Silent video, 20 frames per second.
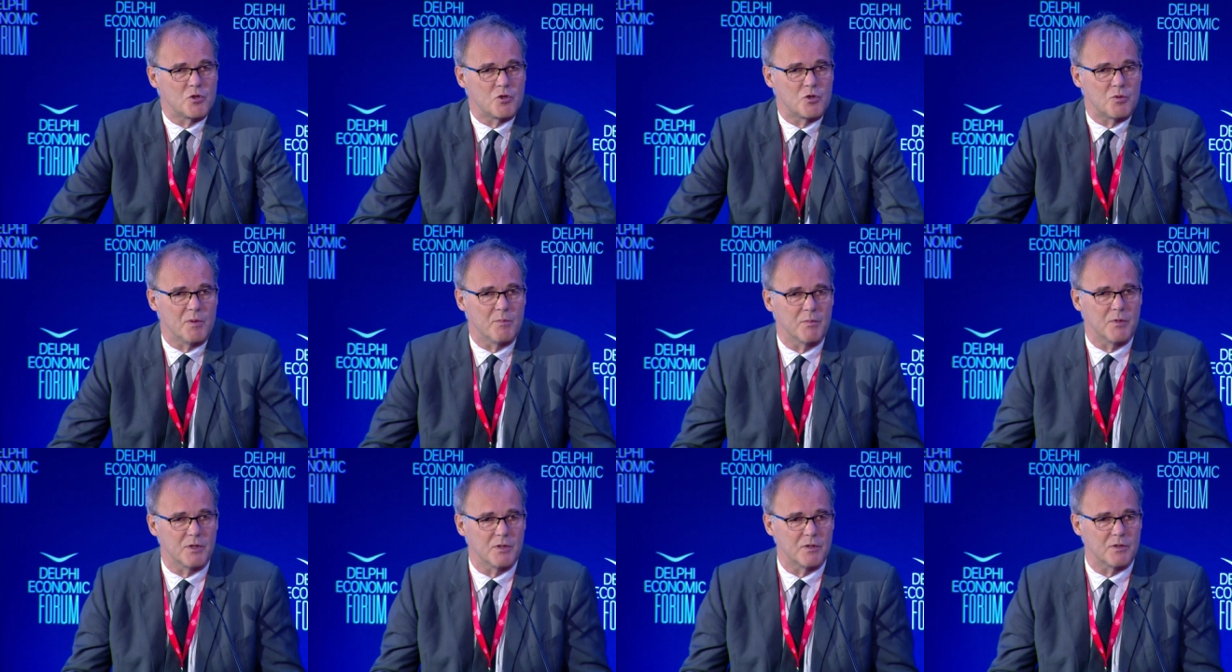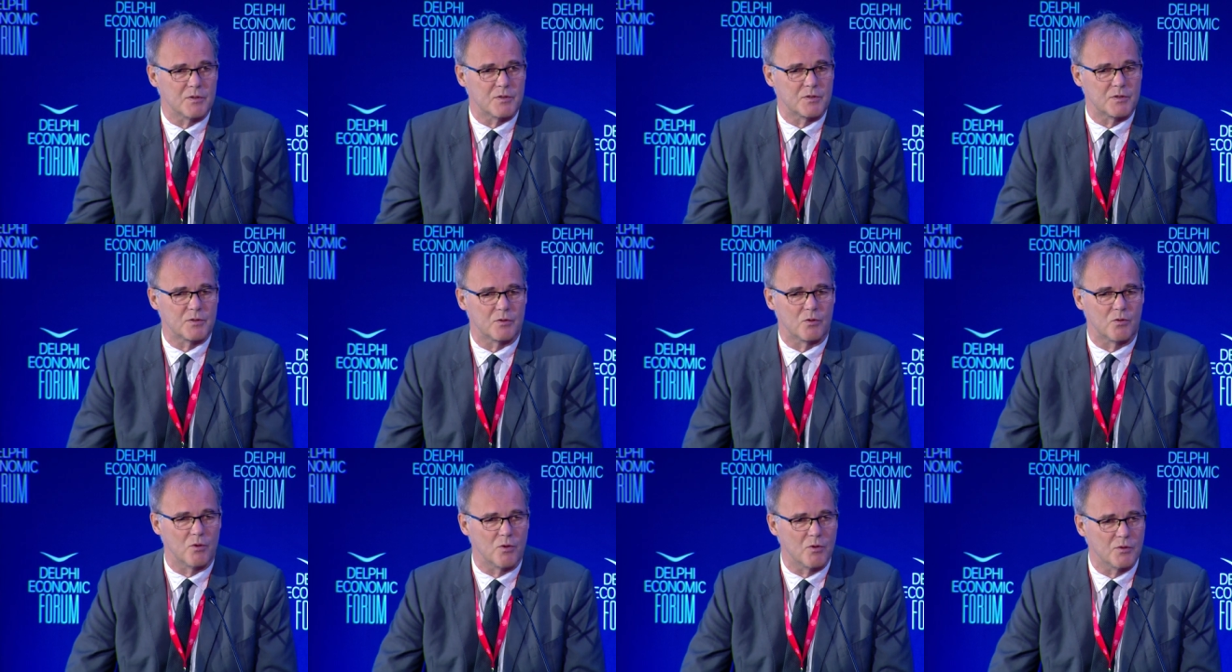
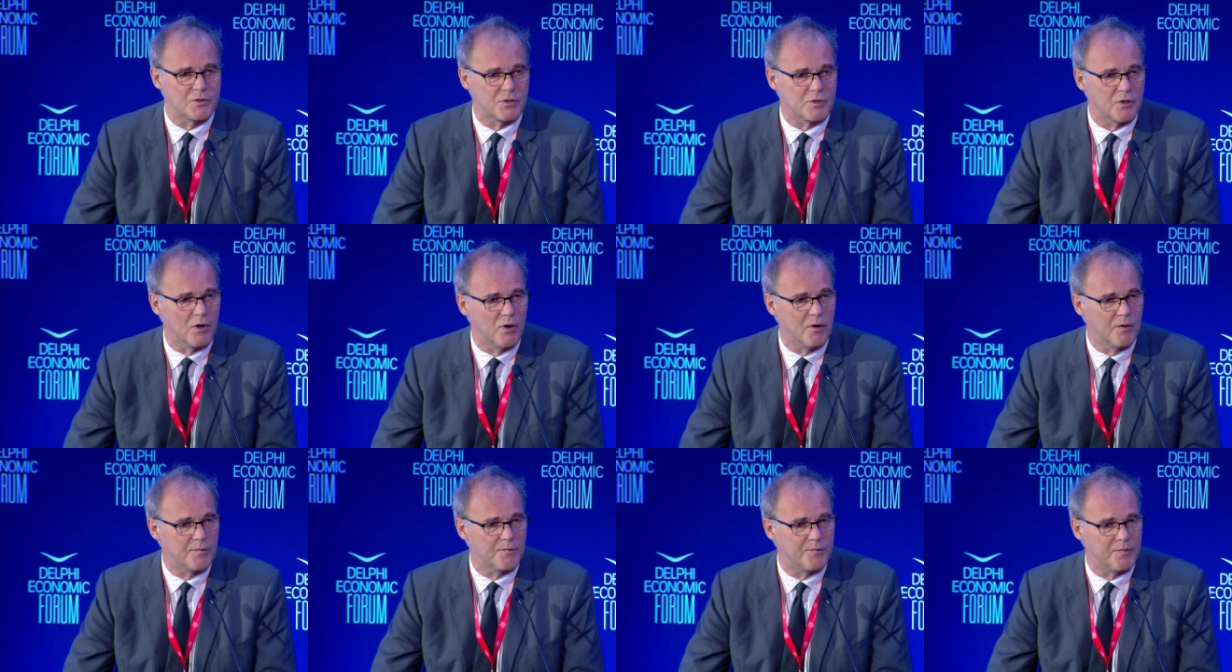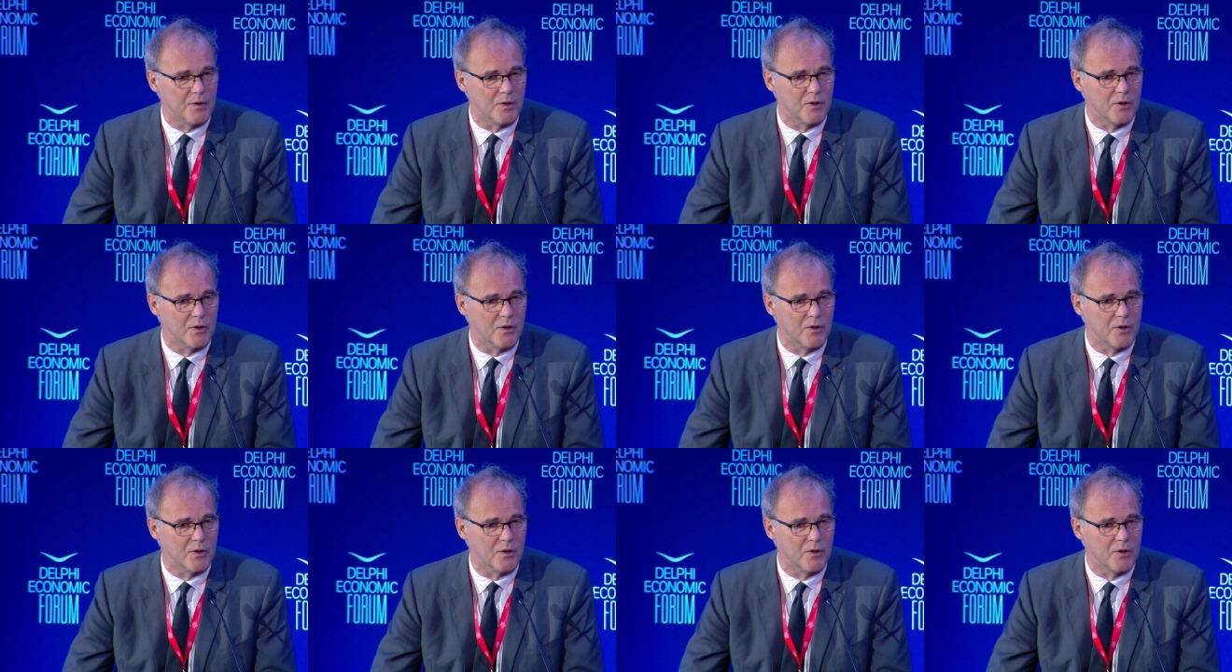tremendous growth of